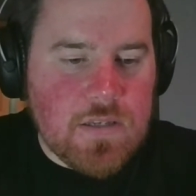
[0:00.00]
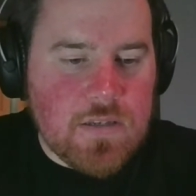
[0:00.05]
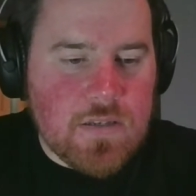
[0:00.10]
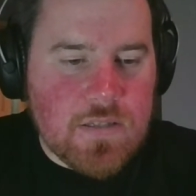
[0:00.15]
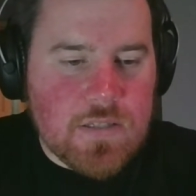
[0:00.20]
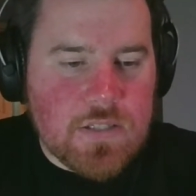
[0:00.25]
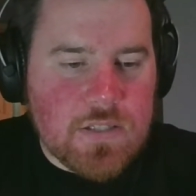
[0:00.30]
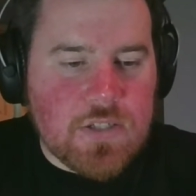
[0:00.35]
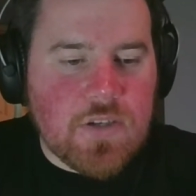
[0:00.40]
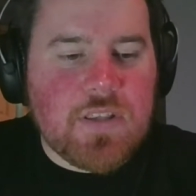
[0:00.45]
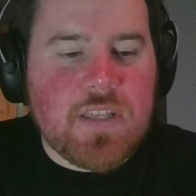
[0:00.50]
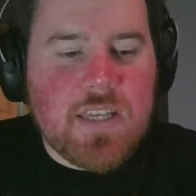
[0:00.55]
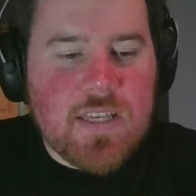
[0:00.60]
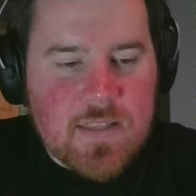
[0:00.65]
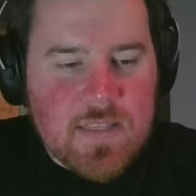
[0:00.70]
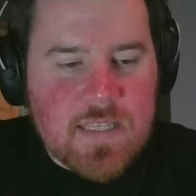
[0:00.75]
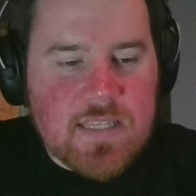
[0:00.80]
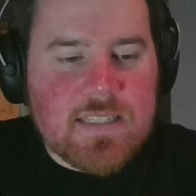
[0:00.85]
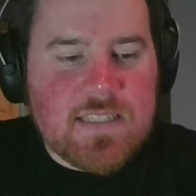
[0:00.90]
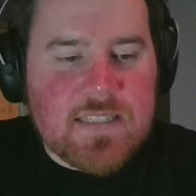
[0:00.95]
So the
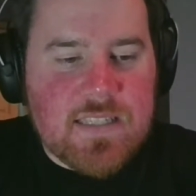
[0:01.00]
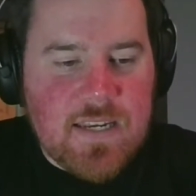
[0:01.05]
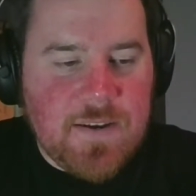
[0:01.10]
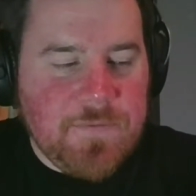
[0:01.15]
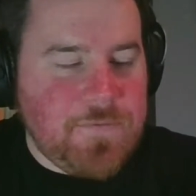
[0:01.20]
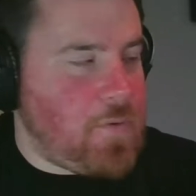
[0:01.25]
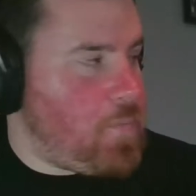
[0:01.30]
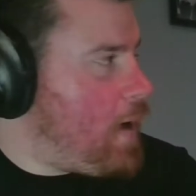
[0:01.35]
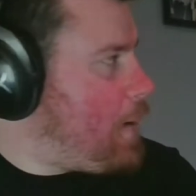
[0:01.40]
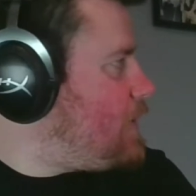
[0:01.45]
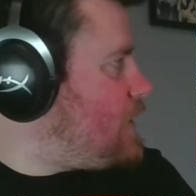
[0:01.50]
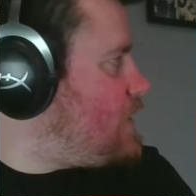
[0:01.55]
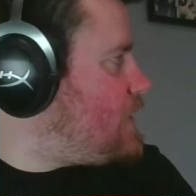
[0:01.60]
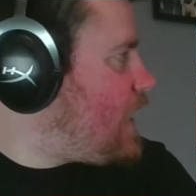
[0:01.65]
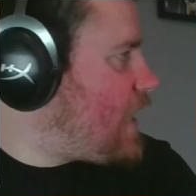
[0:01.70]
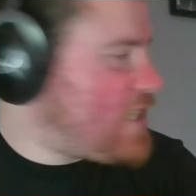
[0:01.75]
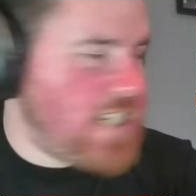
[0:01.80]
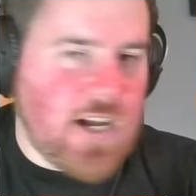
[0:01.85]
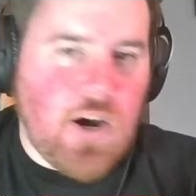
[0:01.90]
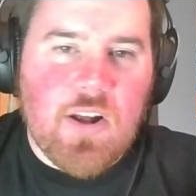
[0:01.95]
different weapons
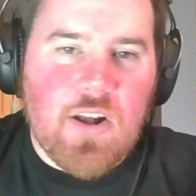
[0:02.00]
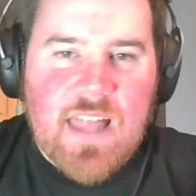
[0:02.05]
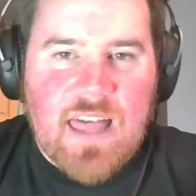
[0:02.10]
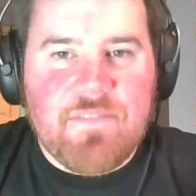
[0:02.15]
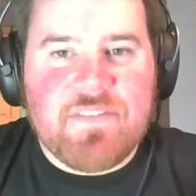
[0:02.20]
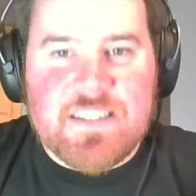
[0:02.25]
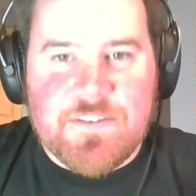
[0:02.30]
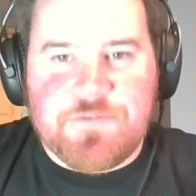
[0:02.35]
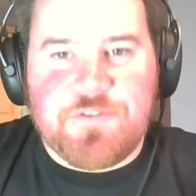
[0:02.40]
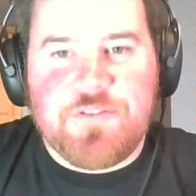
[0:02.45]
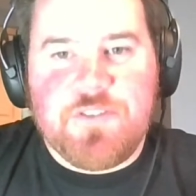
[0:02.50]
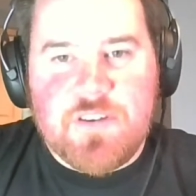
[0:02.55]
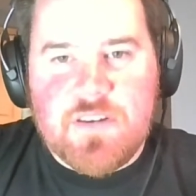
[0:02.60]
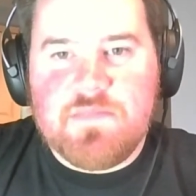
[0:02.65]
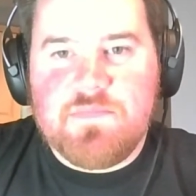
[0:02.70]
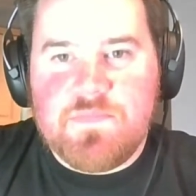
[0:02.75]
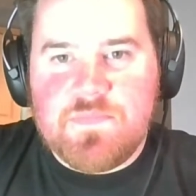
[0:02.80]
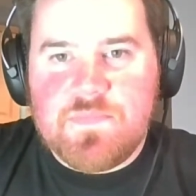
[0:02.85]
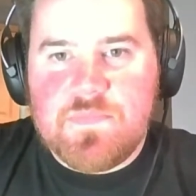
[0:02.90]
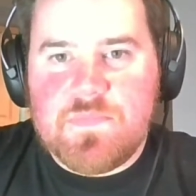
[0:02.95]
actually all have a different
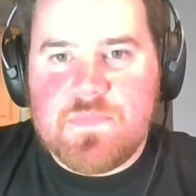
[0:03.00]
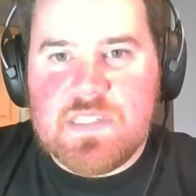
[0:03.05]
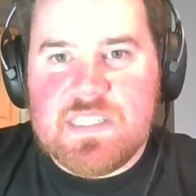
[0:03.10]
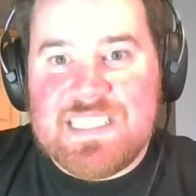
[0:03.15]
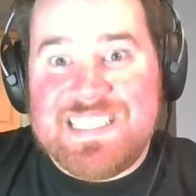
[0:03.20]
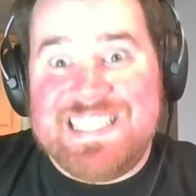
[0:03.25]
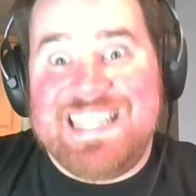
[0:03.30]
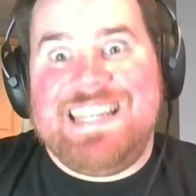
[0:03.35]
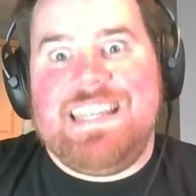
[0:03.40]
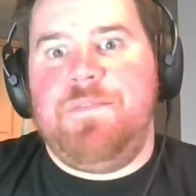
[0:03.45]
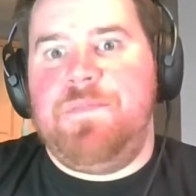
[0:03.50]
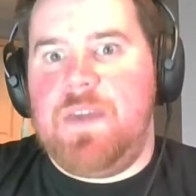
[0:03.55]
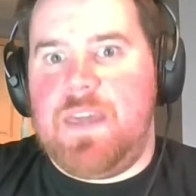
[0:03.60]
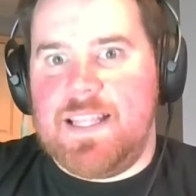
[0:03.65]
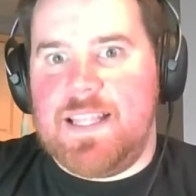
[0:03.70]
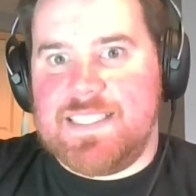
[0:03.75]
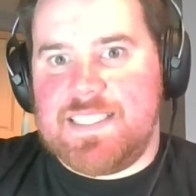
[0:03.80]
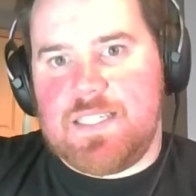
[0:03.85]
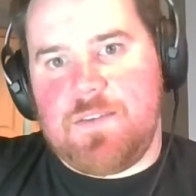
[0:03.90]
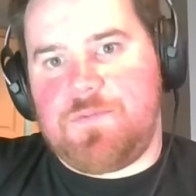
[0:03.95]

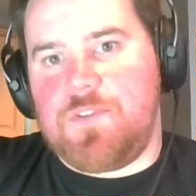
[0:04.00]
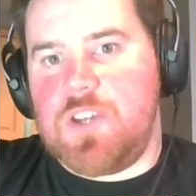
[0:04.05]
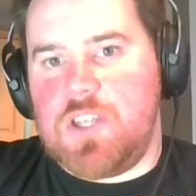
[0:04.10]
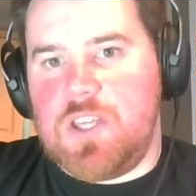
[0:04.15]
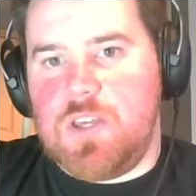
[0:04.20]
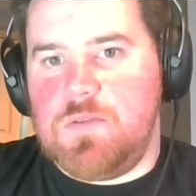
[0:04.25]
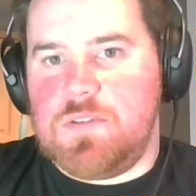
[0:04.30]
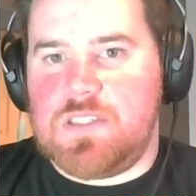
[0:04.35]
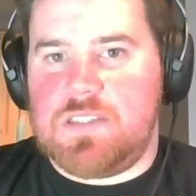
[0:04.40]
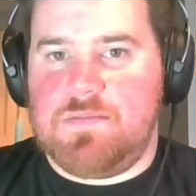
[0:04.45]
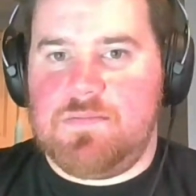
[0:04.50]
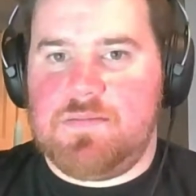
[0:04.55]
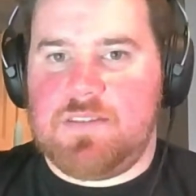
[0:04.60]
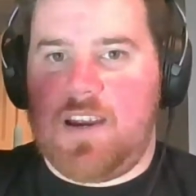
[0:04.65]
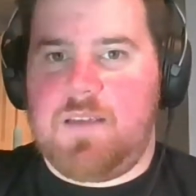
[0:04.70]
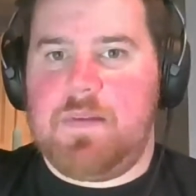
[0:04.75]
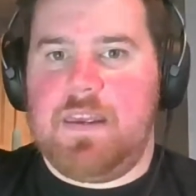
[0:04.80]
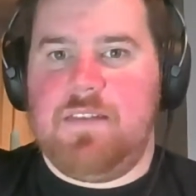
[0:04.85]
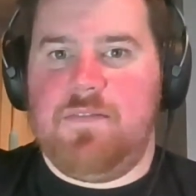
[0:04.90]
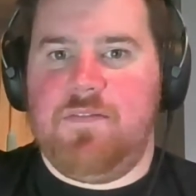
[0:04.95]
significance, a different use. Sorry,
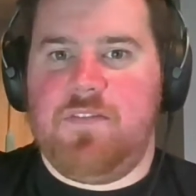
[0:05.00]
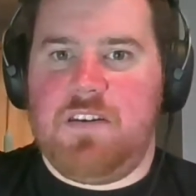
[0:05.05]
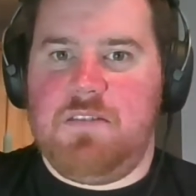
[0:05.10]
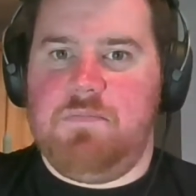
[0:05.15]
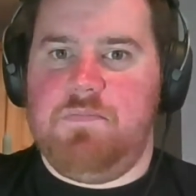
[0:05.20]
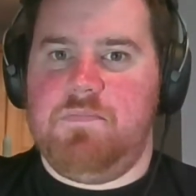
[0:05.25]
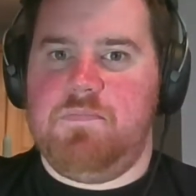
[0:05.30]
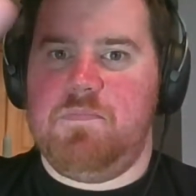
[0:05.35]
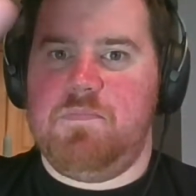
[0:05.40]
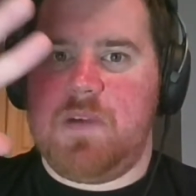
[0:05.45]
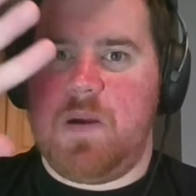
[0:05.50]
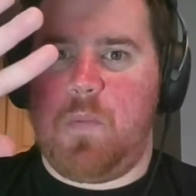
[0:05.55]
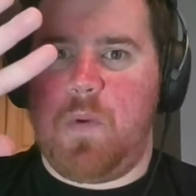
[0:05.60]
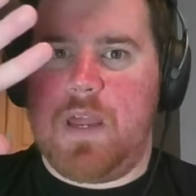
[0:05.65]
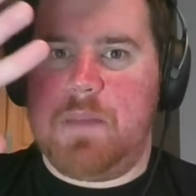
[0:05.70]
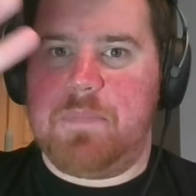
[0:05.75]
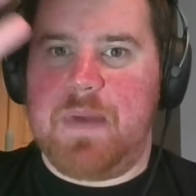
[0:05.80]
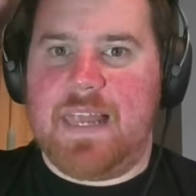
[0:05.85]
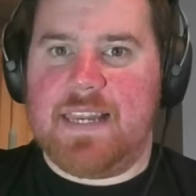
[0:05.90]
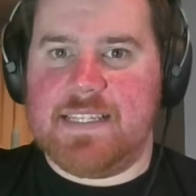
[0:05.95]
I'm getting my
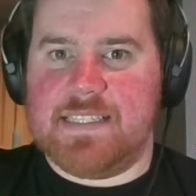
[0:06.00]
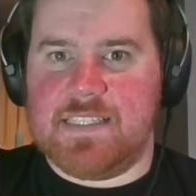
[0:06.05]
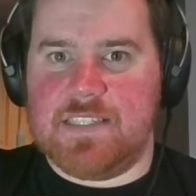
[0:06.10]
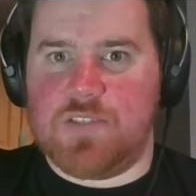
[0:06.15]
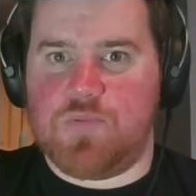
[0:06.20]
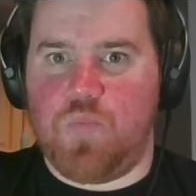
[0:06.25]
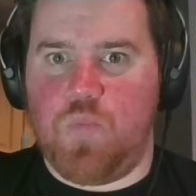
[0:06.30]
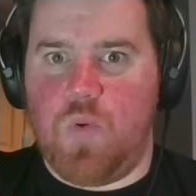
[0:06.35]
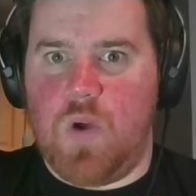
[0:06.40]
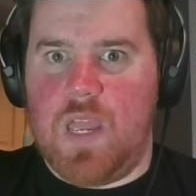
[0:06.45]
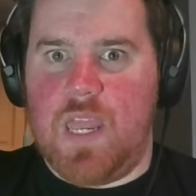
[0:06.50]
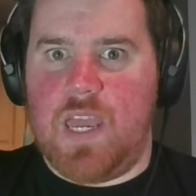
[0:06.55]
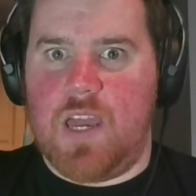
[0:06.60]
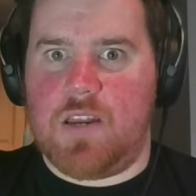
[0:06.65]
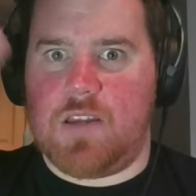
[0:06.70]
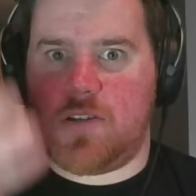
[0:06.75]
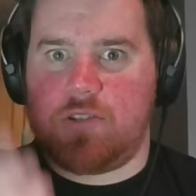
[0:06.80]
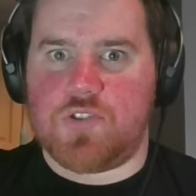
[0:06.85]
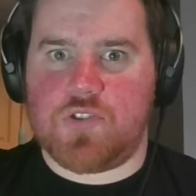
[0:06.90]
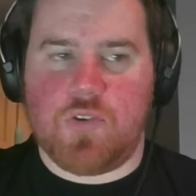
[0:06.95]
white balance is way out
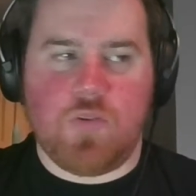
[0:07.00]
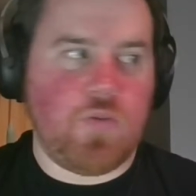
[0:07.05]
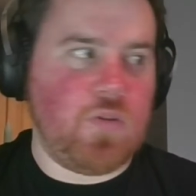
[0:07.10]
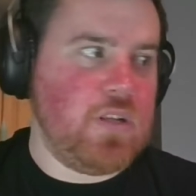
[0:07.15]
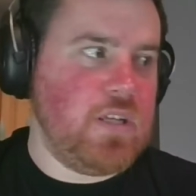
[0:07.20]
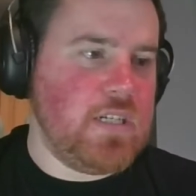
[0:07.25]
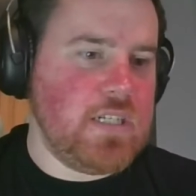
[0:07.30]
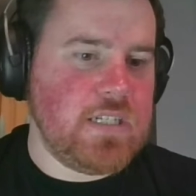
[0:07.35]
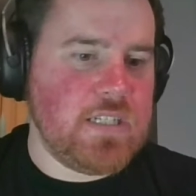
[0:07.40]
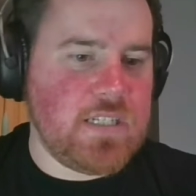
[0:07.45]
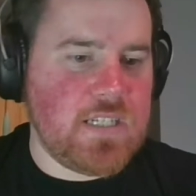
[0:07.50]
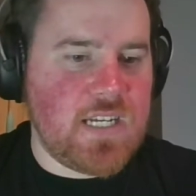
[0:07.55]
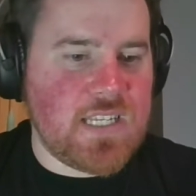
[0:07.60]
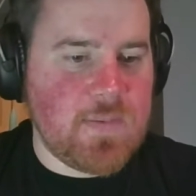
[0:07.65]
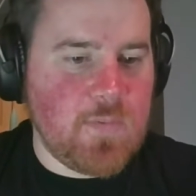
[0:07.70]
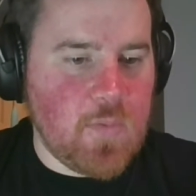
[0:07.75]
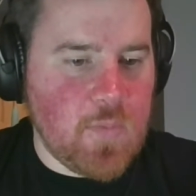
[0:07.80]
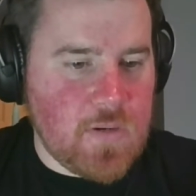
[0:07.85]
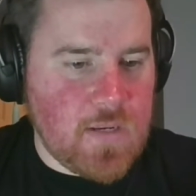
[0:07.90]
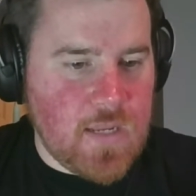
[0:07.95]
of control at the
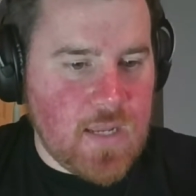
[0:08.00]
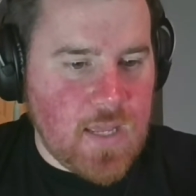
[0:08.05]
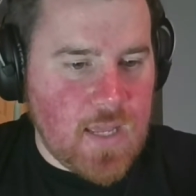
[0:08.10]
moment.